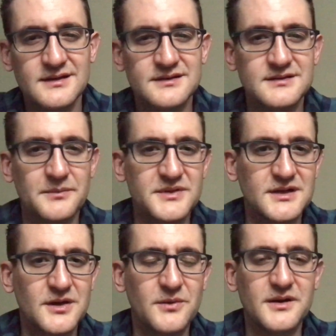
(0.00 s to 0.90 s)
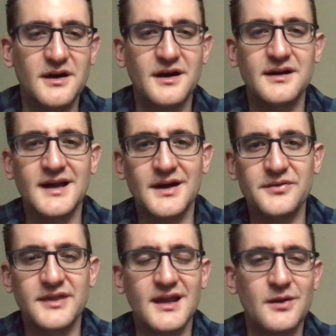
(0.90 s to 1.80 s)
something going on
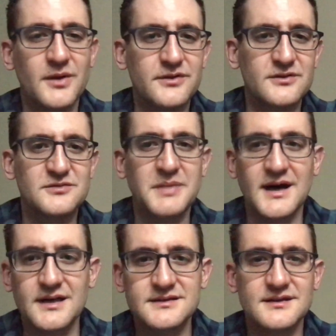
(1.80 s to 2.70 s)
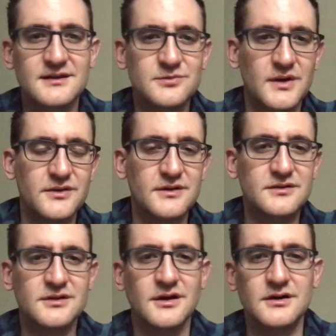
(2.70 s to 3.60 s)
out there, whether it's politics, whether it's
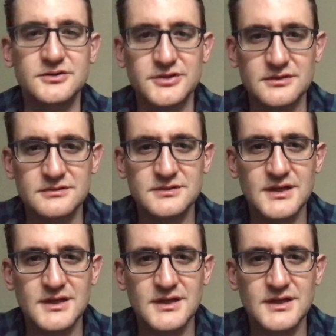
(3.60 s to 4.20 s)
culture,